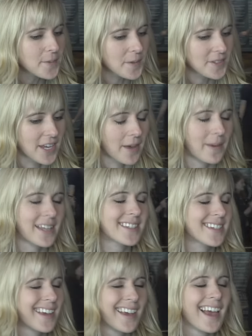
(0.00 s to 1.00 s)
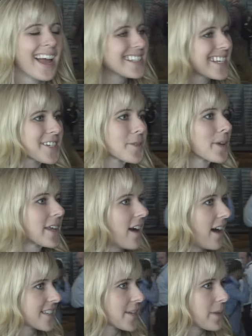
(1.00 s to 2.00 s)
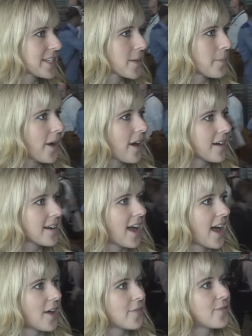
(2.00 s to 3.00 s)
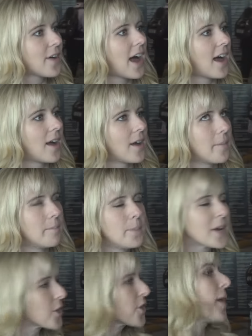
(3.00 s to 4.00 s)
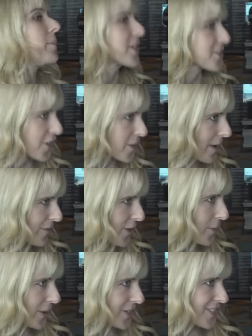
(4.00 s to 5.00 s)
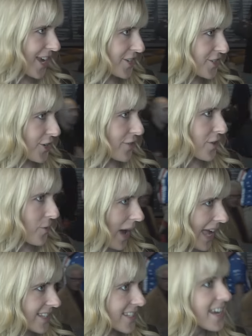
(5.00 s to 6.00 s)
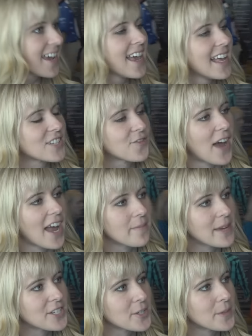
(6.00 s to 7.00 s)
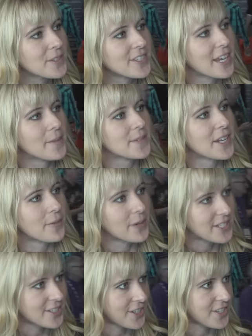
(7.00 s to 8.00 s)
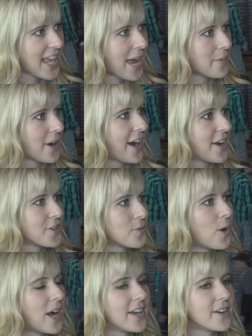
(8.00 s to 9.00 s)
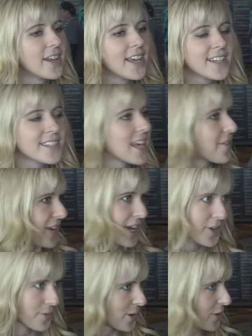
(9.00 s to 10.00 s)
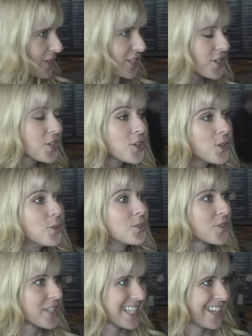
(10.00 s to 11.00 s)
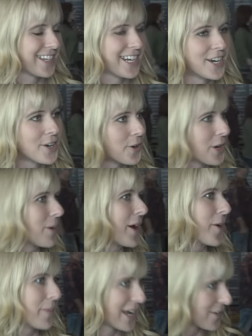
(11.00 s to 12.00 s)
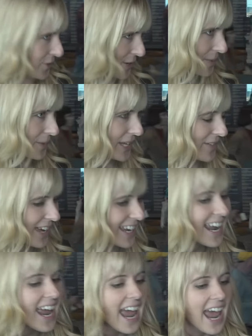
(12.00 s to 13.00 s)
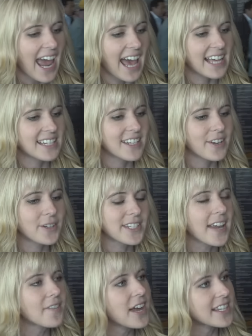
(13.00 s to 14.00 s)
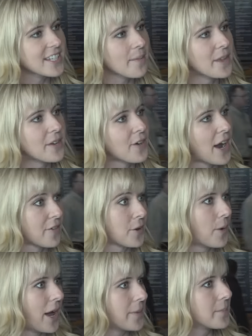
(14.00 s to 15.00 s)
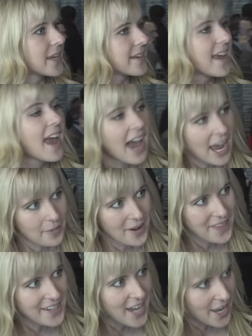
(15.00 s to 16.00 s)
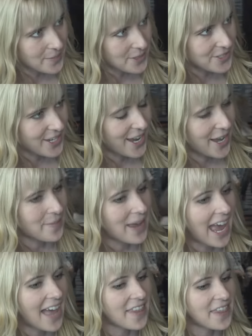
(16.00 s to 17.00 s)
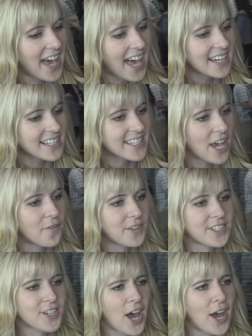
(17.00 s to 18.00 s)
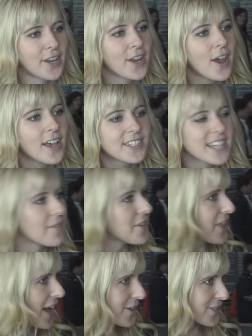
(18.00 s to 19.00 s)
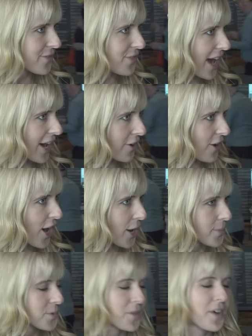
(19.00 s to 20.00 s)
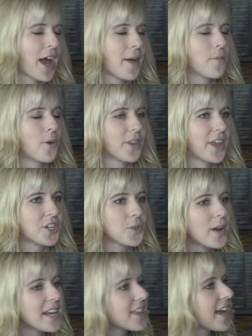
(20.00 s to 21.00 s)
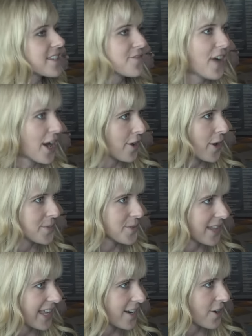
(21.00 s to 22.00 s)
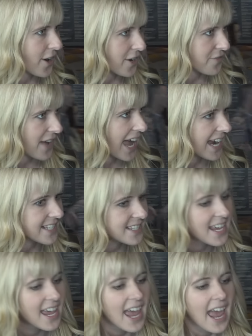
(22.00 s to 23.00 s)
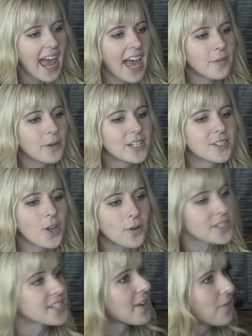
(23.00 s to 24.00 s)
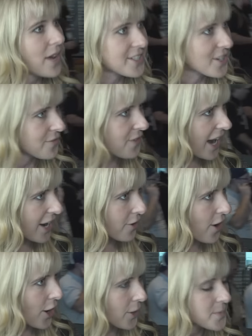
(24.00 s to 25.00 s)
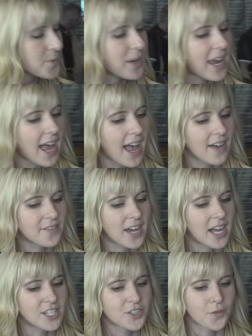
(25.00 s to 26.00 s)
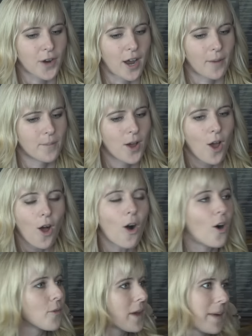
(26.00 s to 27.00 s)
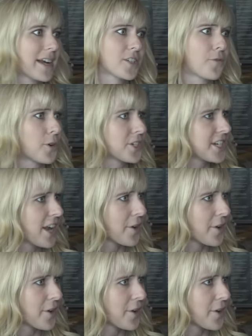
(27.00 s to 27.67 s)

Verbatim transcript: Museum, it's it's actually really awesome. It's a part of uh, a bigger complex called the Buffalo Bill Center of the West. That's five major museums and a research library under one seven-acre roof. It's a huge facility in Cody, Wyoming, if you can believe it. And, you know, it's kind of got something for everyone, but I run the gun museum, and that itself, it's got seven thousand firearms. We've got more than twenty thousand firearms-related artifacts. And we don't just have Western firearms, we have guns from all the way back to fourteen